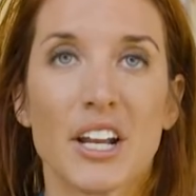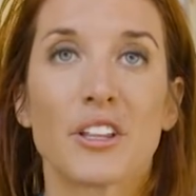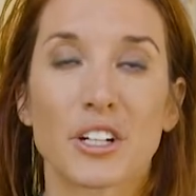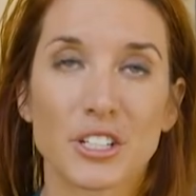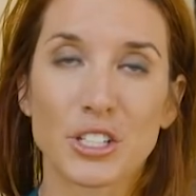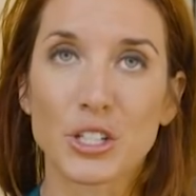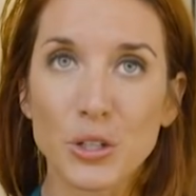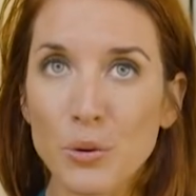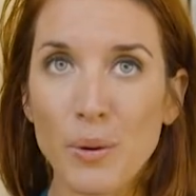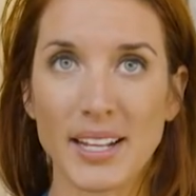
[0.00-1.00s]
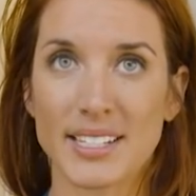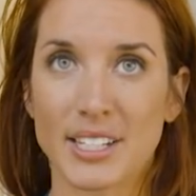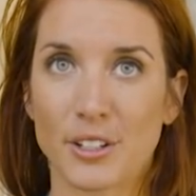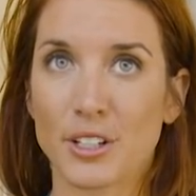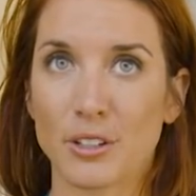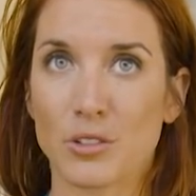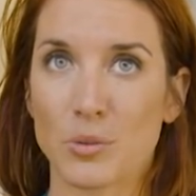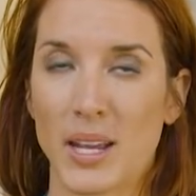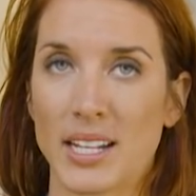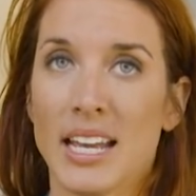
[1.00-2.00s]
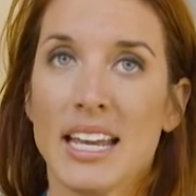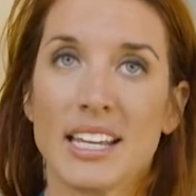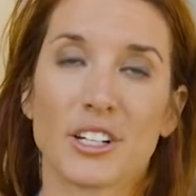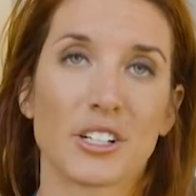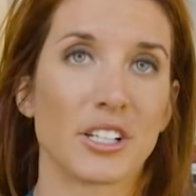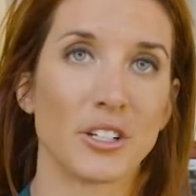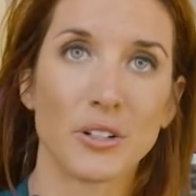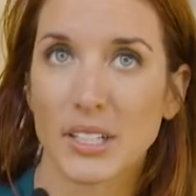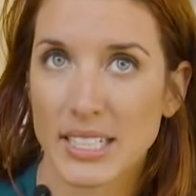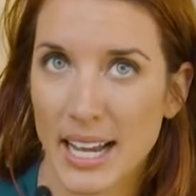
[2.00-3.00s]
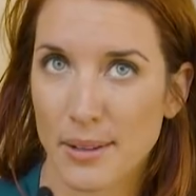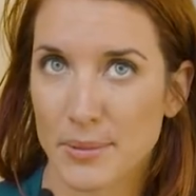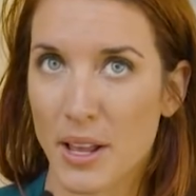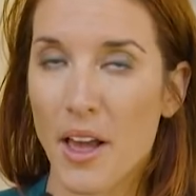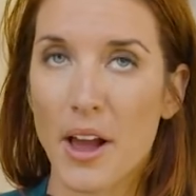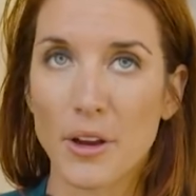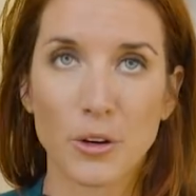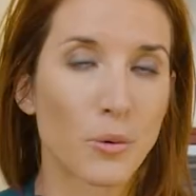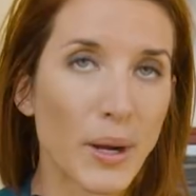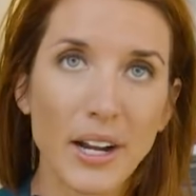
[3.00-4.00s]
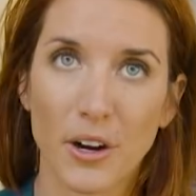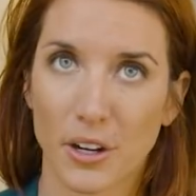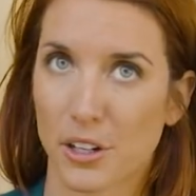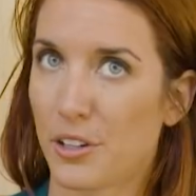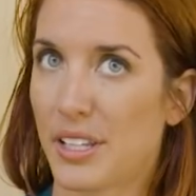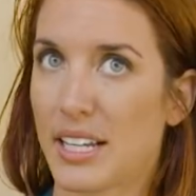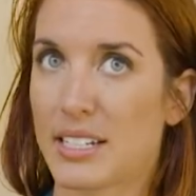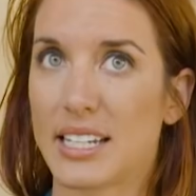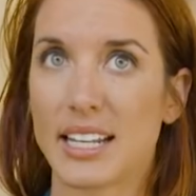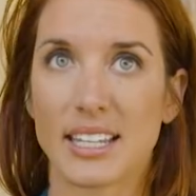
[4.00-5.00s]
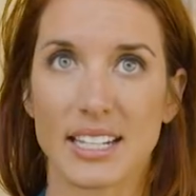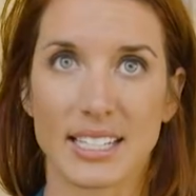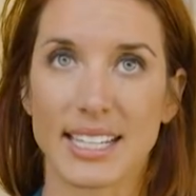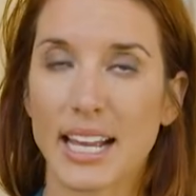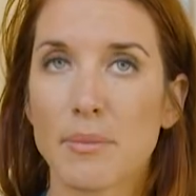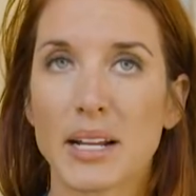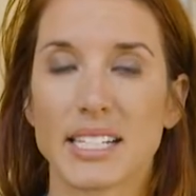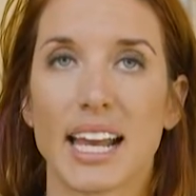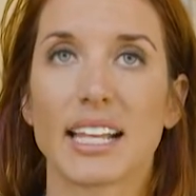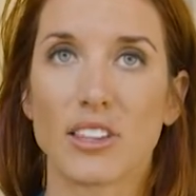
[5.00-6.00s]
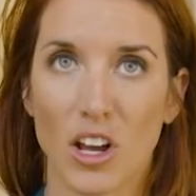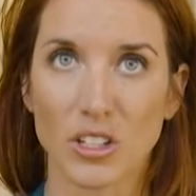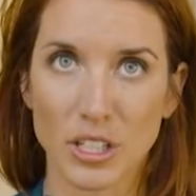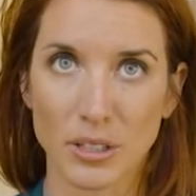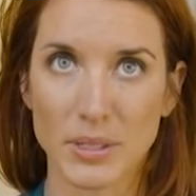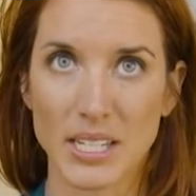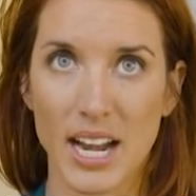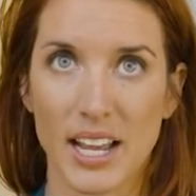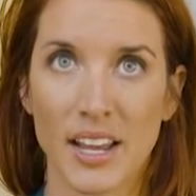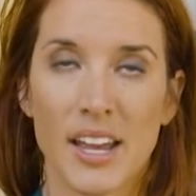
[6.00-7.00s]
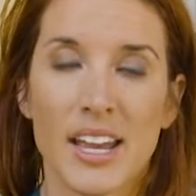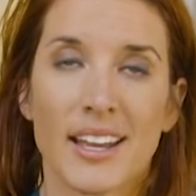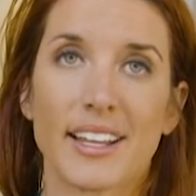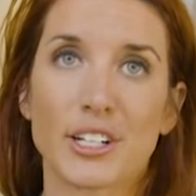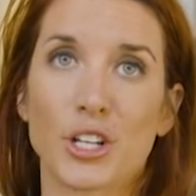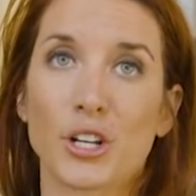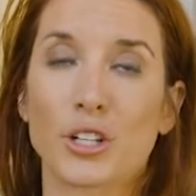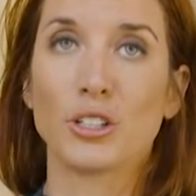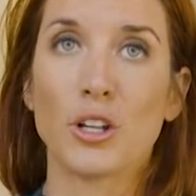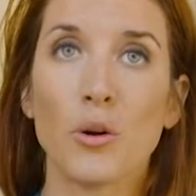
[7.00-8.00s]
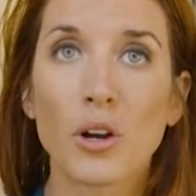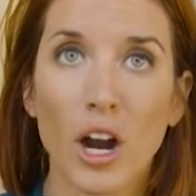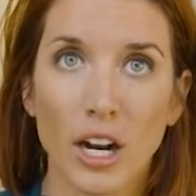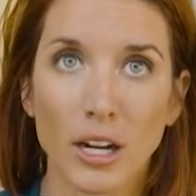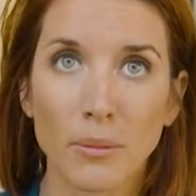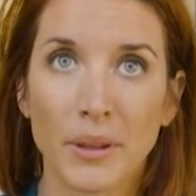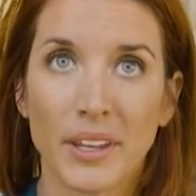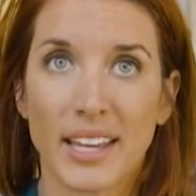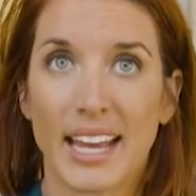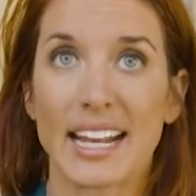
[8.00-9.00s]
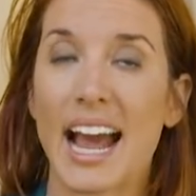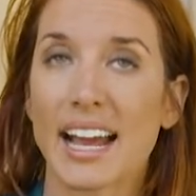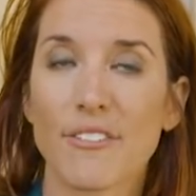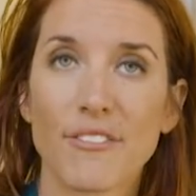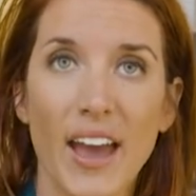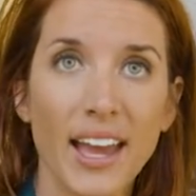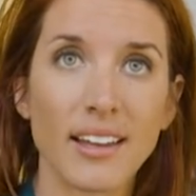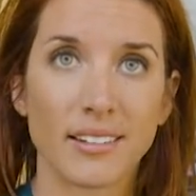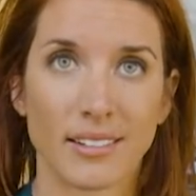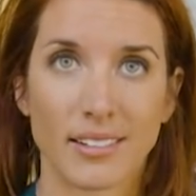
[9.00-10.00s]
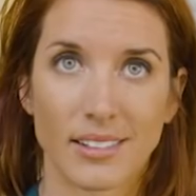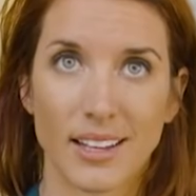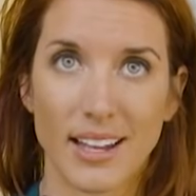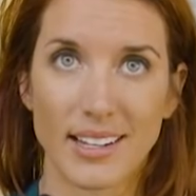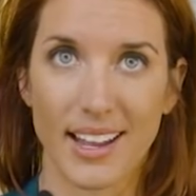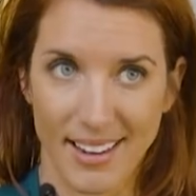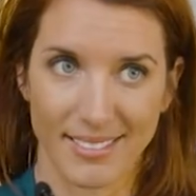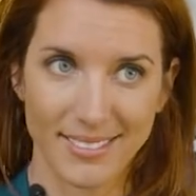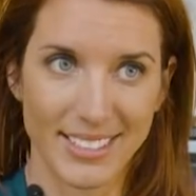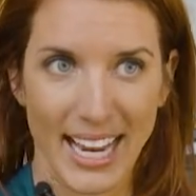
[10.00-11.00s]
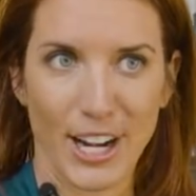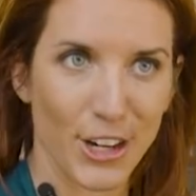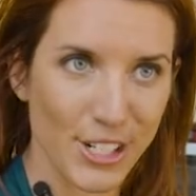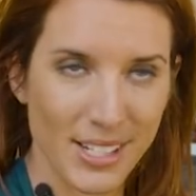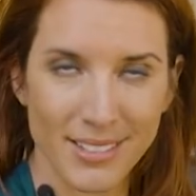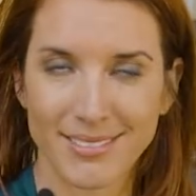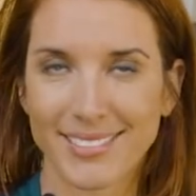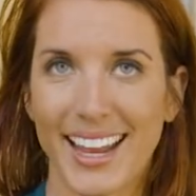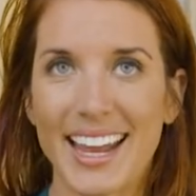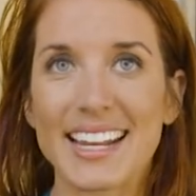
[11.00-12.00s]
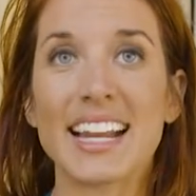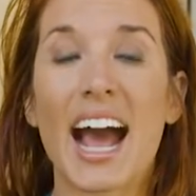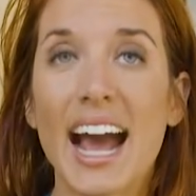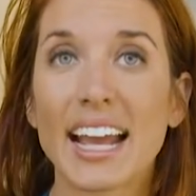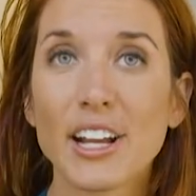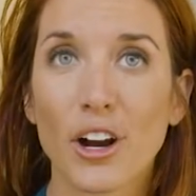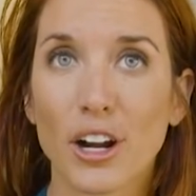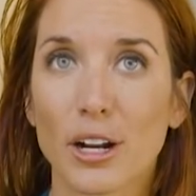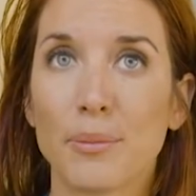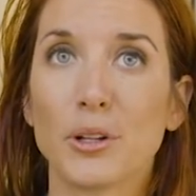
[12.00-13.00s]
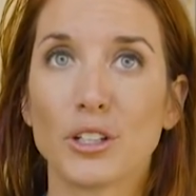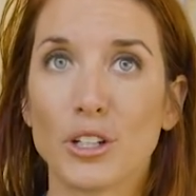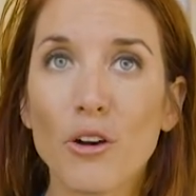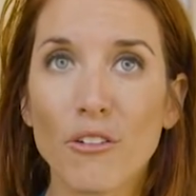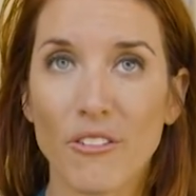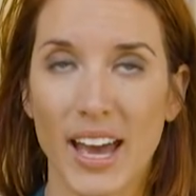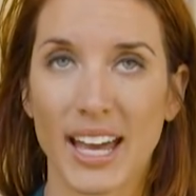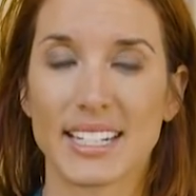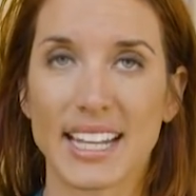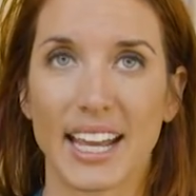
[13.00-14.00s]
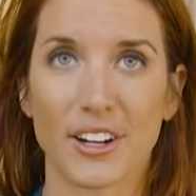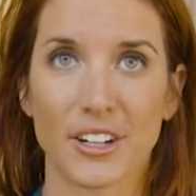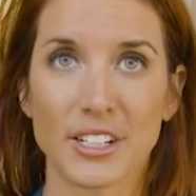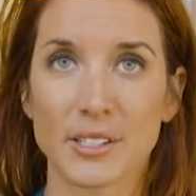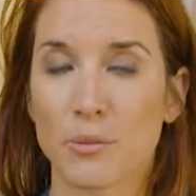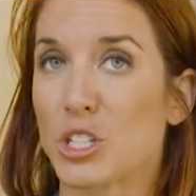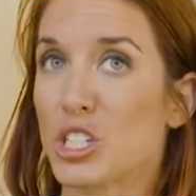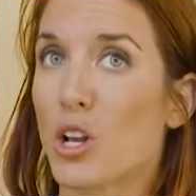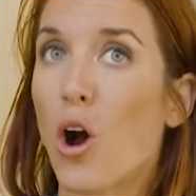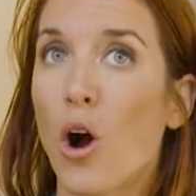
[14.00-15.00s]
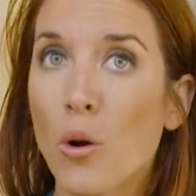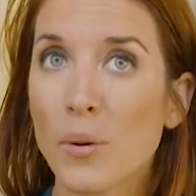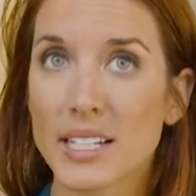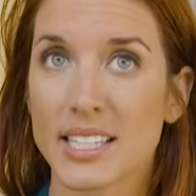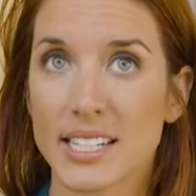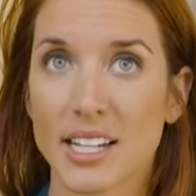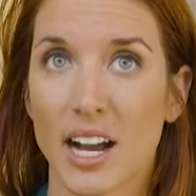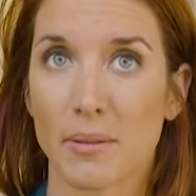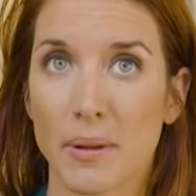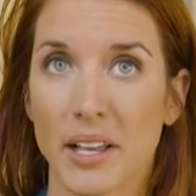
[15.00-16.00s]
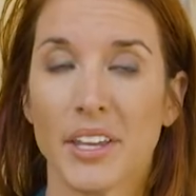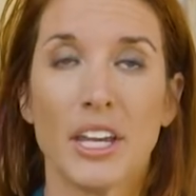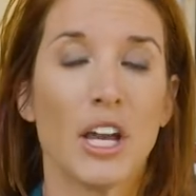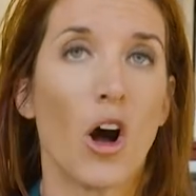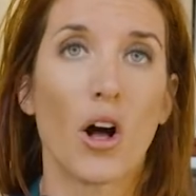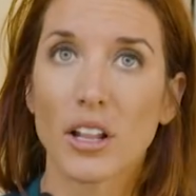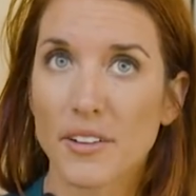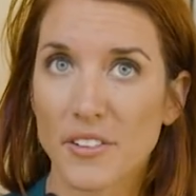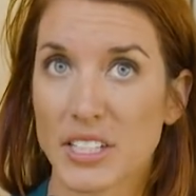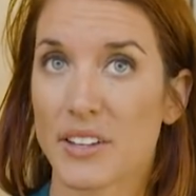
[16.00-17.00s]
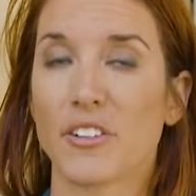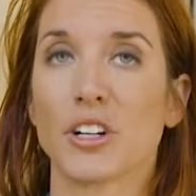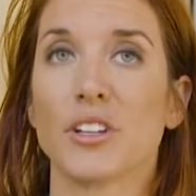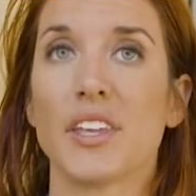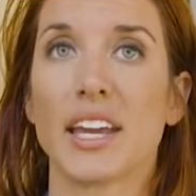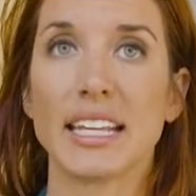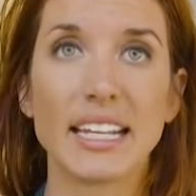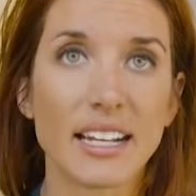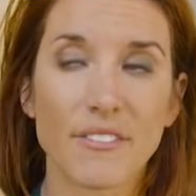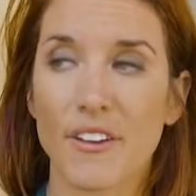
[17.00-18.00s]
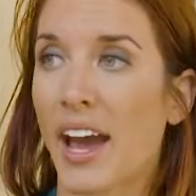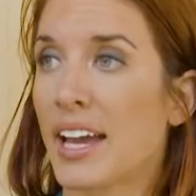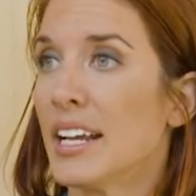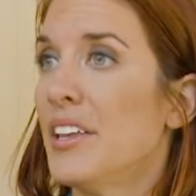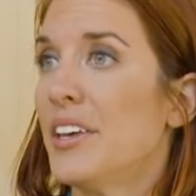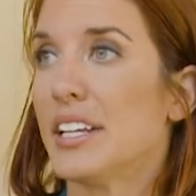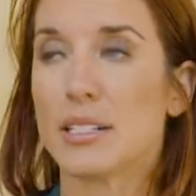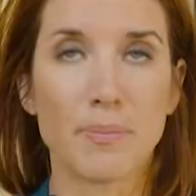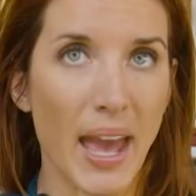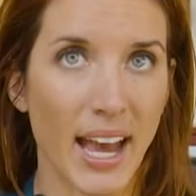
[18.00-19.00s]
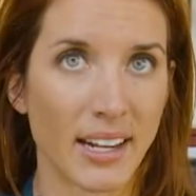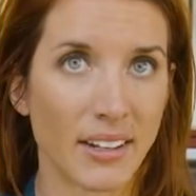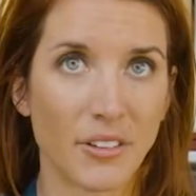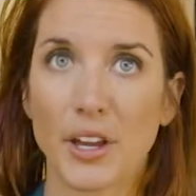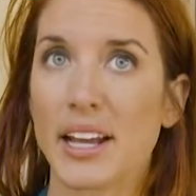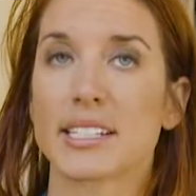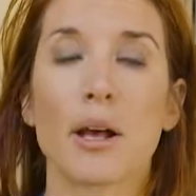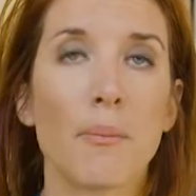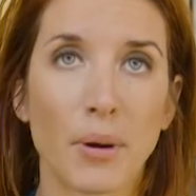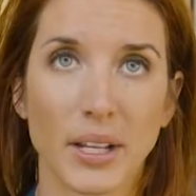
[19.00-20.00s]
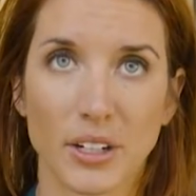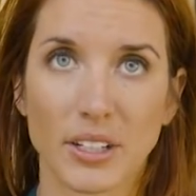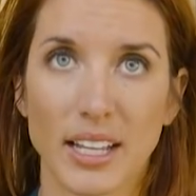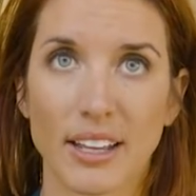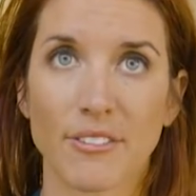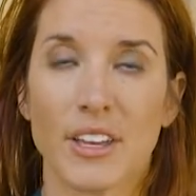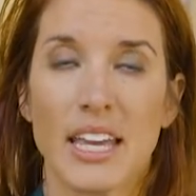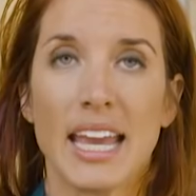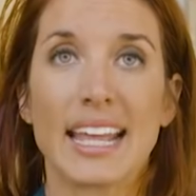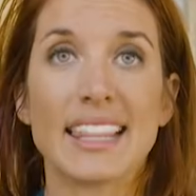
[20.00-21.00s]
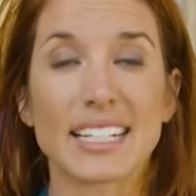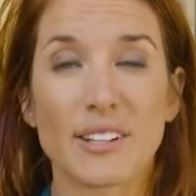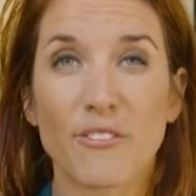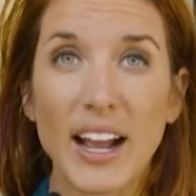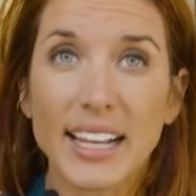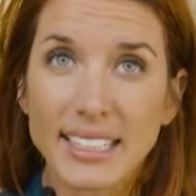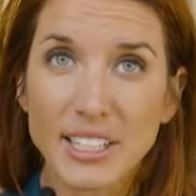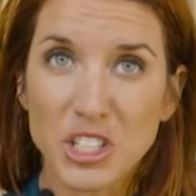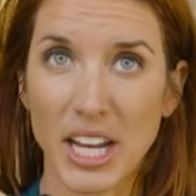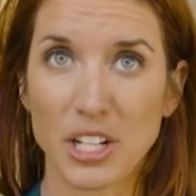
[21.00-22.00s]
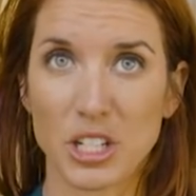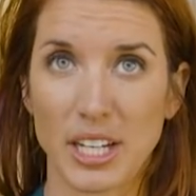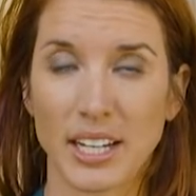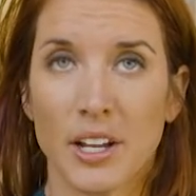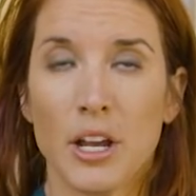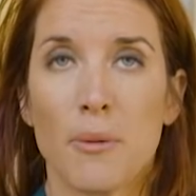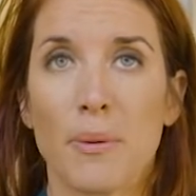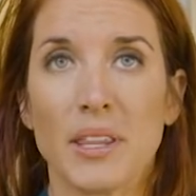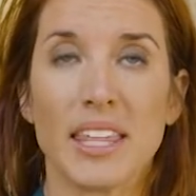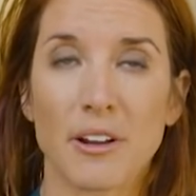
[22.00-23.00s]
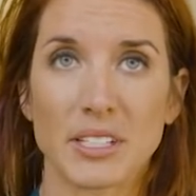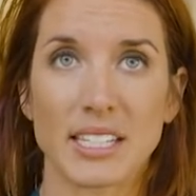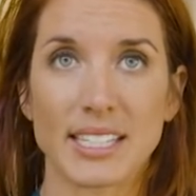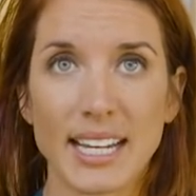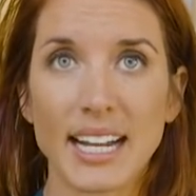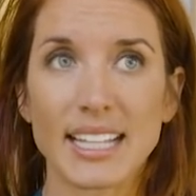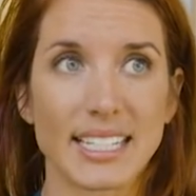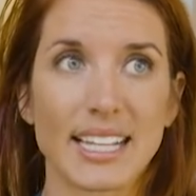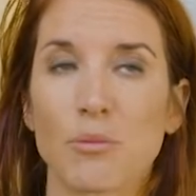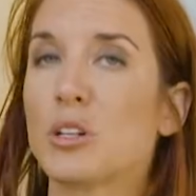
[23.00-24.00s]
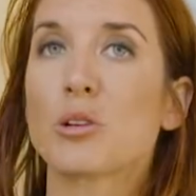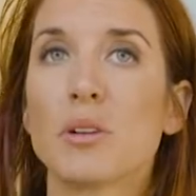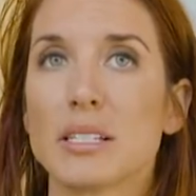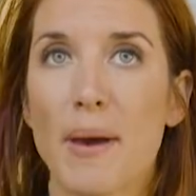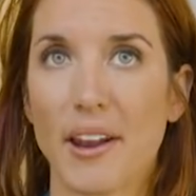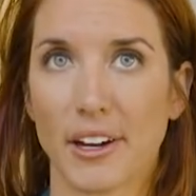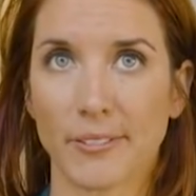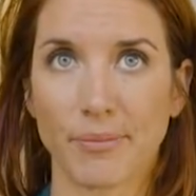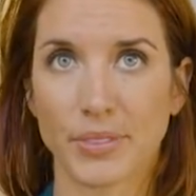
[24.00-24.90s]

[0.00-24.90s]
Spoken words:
There's 2 ways that you can lose weight. There's a New York Times great article that did this side-by-side long-term study that took low-carb and high-fat dieters and high-carb, low-fat dieters, which is always the dogma. All of us have heard that eating fat is bad at some point in our life, and that's finally changing. But there was a study that said, which one's better?